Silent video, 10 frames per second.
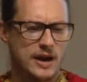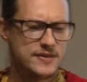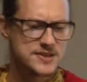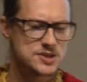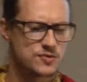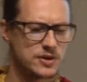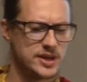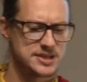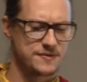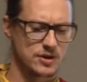Right? This is
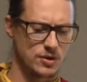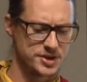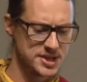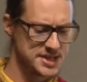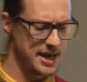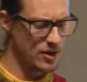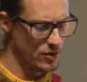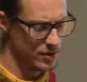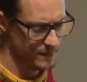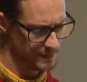really difficult to
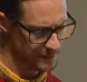tell.